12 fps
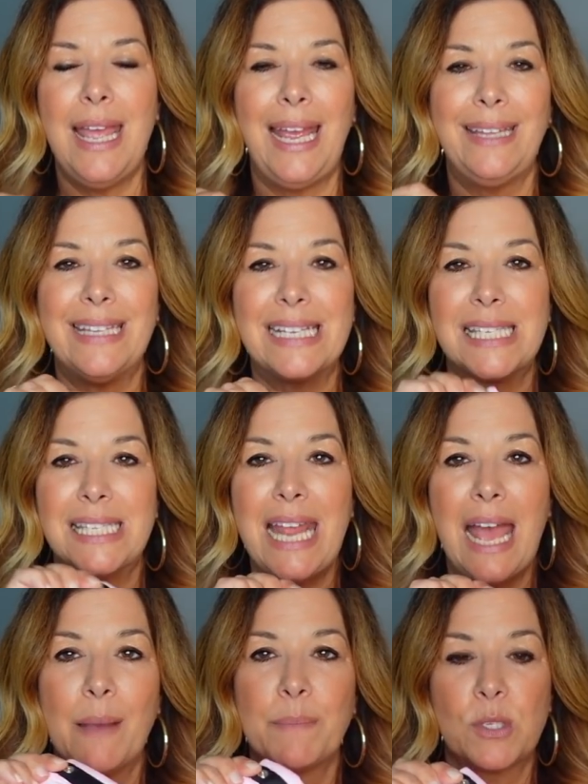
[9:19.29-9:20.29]
and they
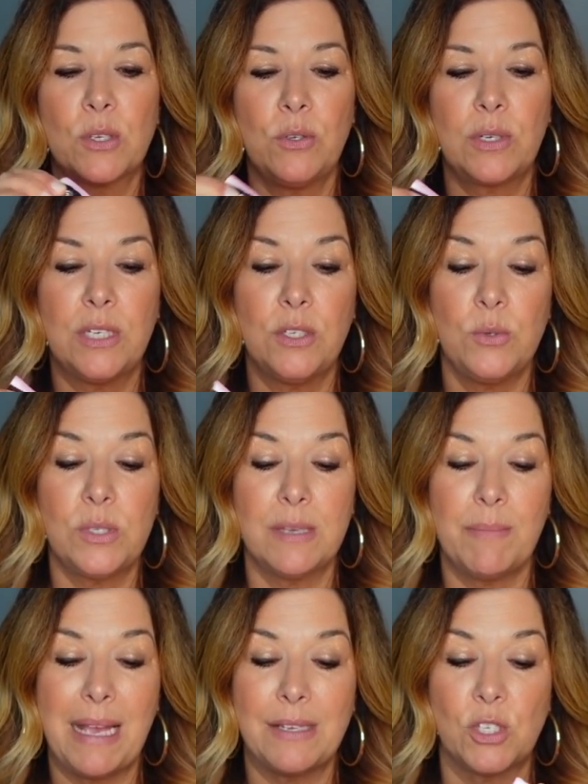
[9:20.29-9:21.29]
snap, so you can use
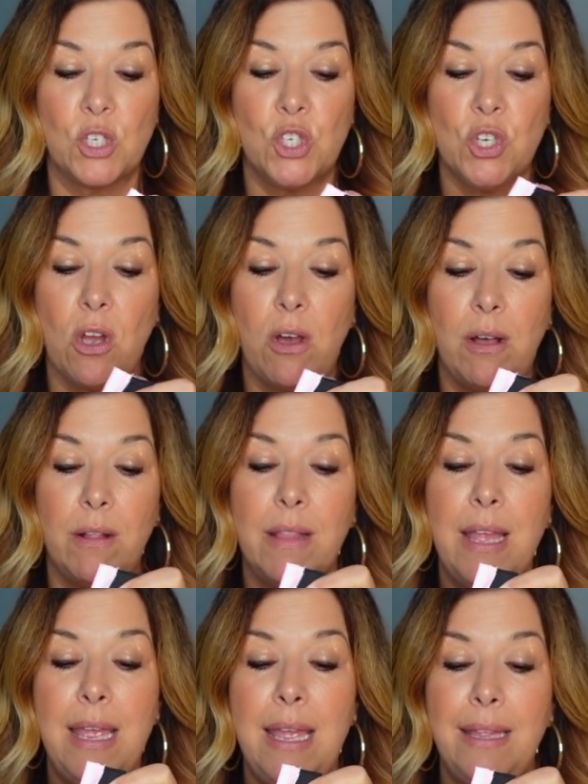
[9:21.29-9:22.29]
them as a shawl.